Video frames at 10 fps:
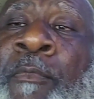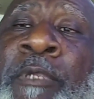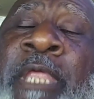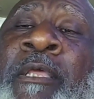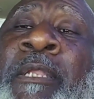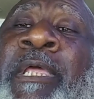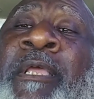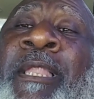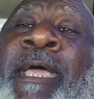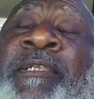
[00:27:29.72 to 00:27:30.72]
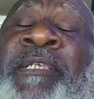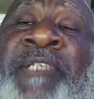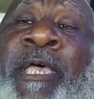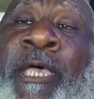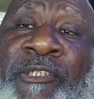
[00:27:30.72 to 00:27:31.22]
They click-clacked his
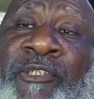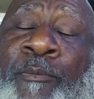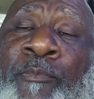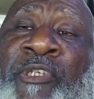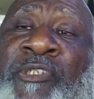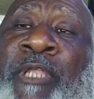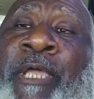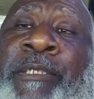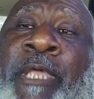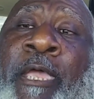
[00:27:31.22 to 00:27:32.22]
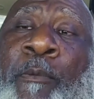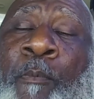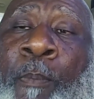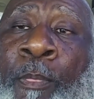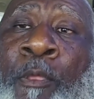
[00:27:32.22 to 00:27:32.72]
ass, just like that,
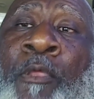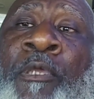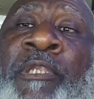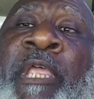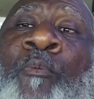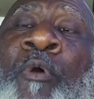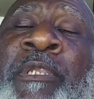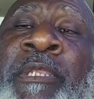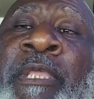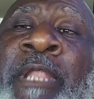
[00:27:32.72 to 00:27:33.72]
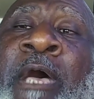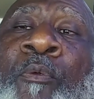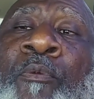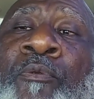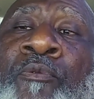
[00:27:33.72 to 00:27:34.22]
because they wanted to get out.
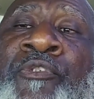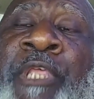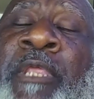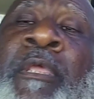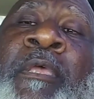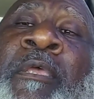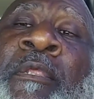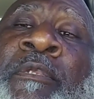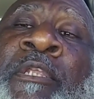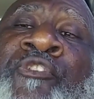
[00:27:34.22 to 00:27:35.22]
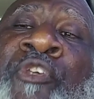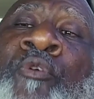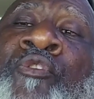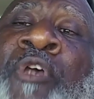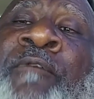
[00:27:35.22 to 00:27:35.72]
See, the
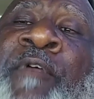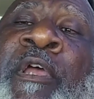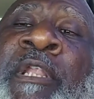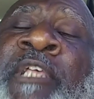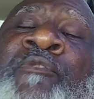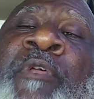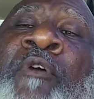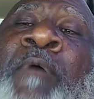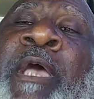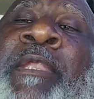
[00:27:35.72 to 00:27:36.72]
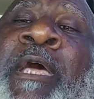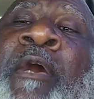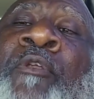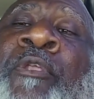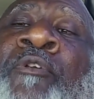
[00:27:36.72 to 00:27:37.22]
Jews over in Israel right
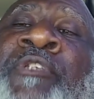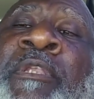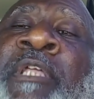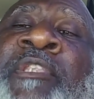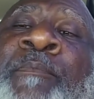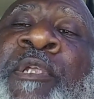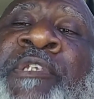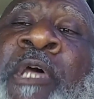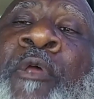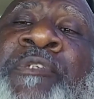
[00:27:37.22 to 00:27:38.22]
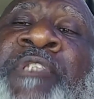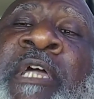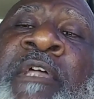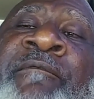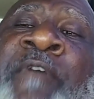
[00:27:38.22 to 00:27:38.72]
now, those are nothing but Turks
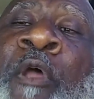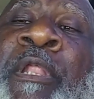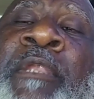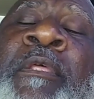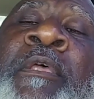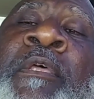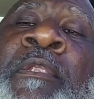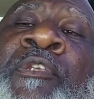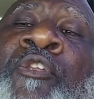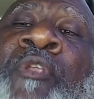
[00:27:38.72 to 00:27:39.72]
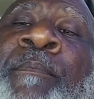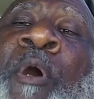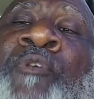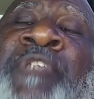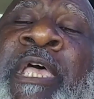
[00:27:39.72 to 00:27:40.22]
that converted to the
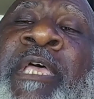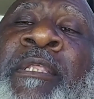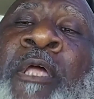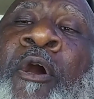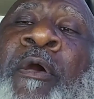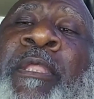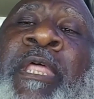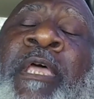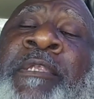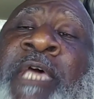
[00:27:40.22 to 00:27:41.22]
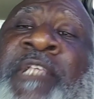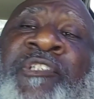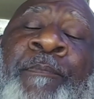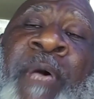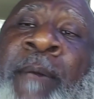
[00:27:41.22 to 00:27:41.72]
Mosaic law and they attached
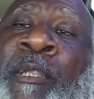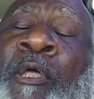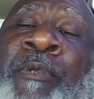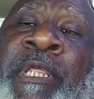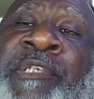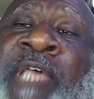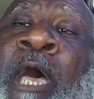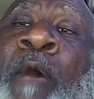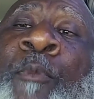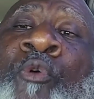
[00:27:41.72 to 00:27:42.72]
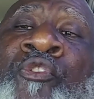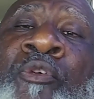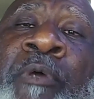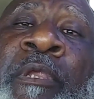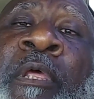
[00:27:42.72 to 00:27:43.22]
the Babylonian Talmud
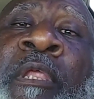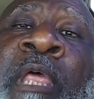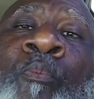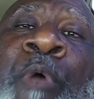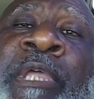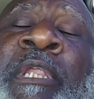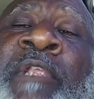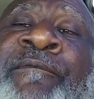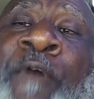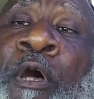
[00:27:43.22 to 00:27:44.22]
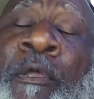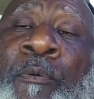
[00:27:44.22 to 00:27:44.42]
to it. They wicked as fuck,